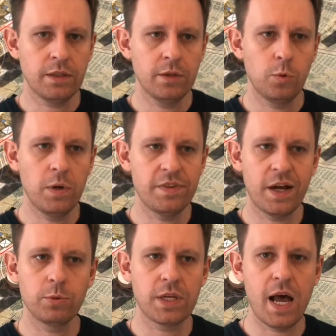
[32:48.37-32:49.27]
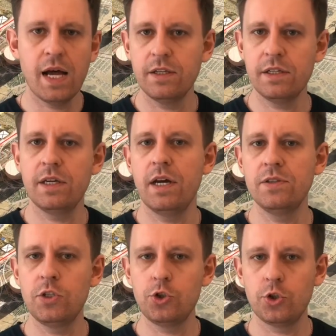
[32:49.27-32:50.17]
without adding
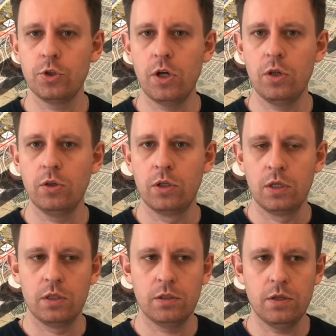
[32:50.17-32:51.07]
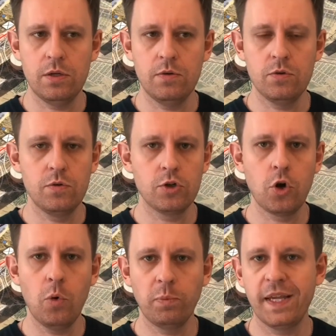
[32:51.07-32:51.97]
additional
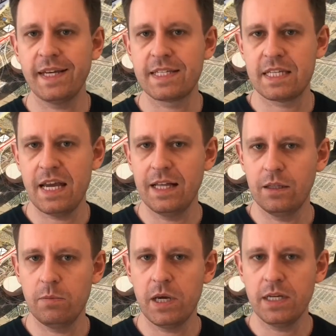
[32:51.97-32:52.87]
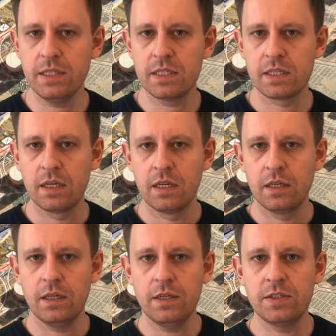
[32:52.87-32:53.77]
complex elements,
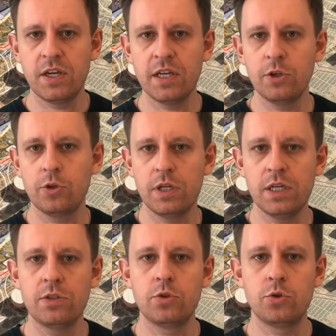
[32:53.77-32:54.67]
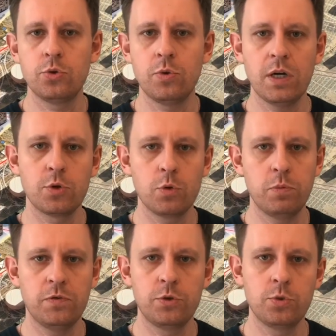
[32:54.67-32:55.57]
tailor it to a group
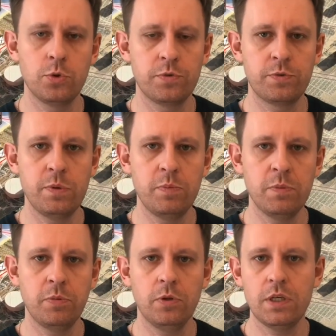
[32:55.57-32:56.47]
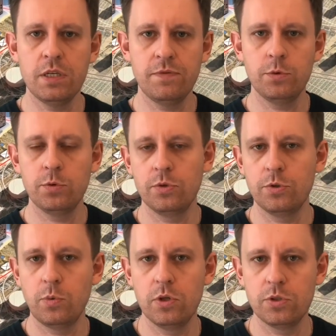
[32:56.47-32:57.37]
of 2 or 3 people if you do
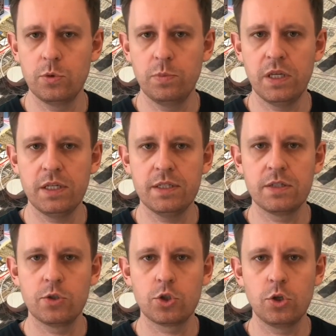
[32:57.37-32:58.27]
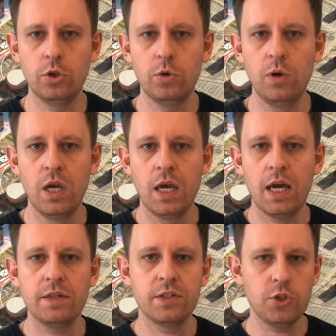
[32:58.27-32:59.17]
not want to play it solo.
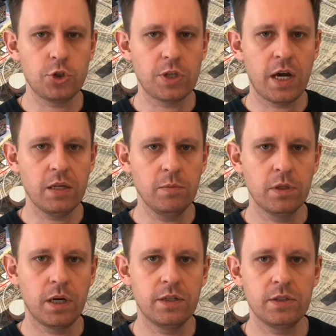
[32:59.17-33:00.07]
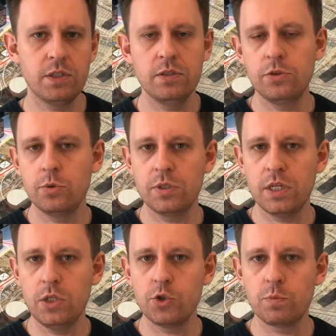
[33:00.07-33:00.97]
And each time during
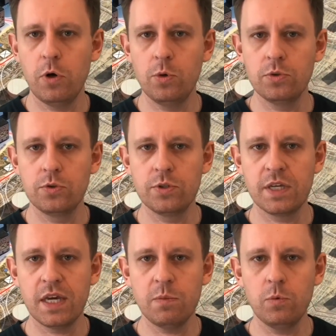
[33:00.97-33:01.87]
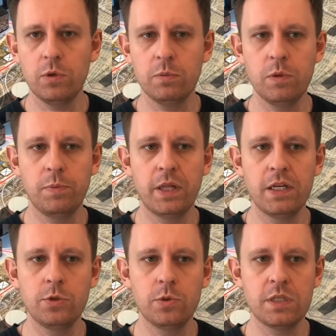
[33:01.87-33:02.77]
each mode, the game will be
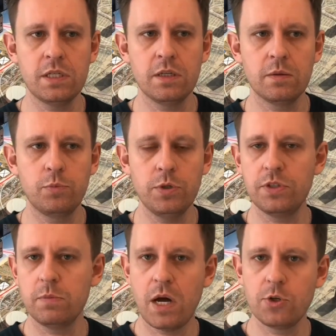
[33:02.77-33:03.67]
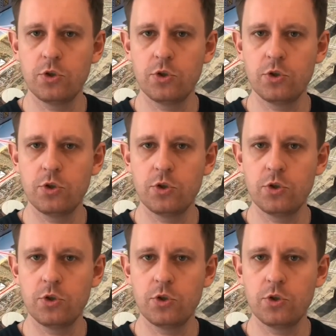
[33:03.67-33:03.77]
played using pretty much the